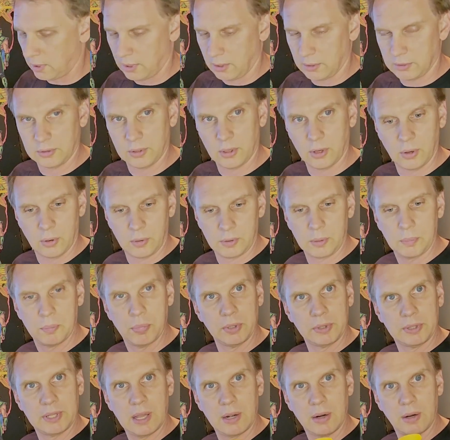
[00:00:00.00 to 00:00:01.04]
So you
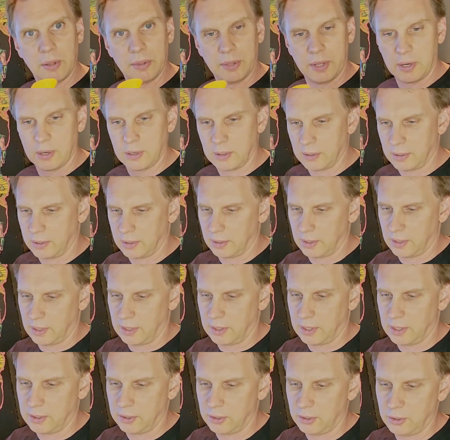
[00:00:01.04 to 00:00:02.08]
put that on there, and
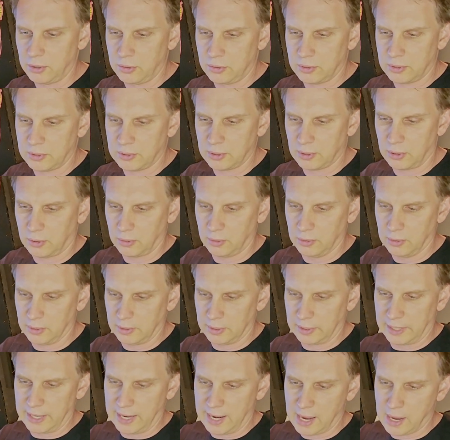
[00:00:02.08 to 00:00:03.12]
then you use this little
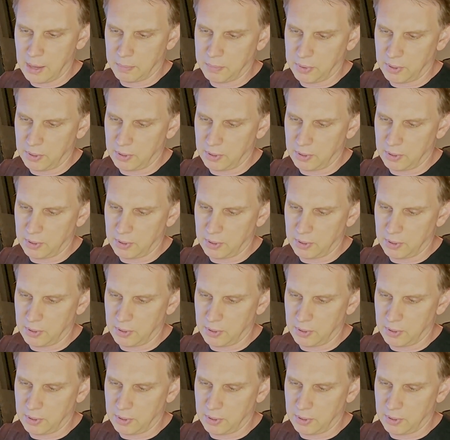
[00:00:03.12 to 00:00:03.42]
cap,